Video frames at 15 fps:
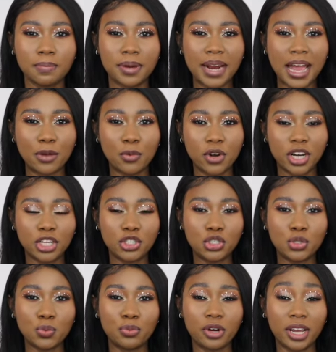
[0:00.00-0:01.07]
but I wanted
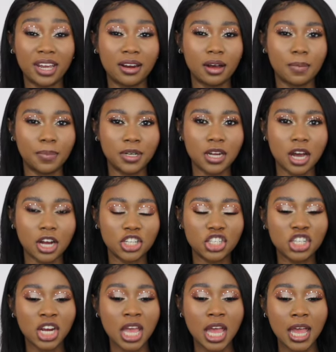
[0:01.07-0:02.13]
to bring it up a
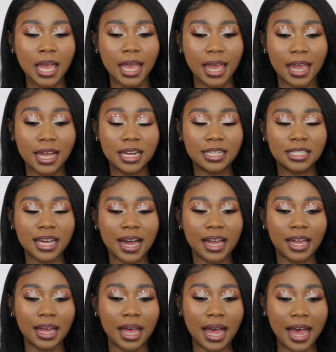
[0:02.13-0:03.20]
notch and
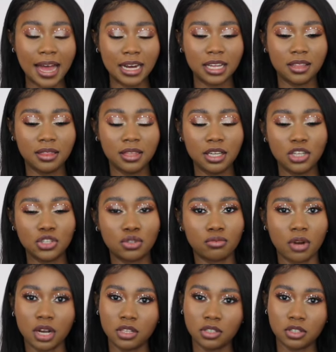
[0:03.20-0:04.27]
I added these
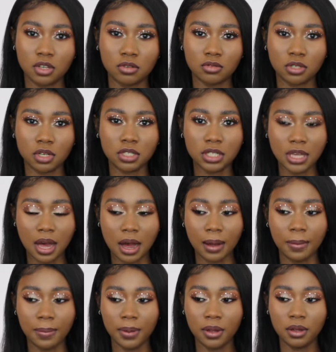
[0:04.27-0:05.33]
rhinestones on
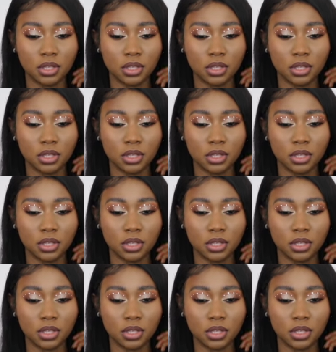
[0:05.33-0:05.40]
top.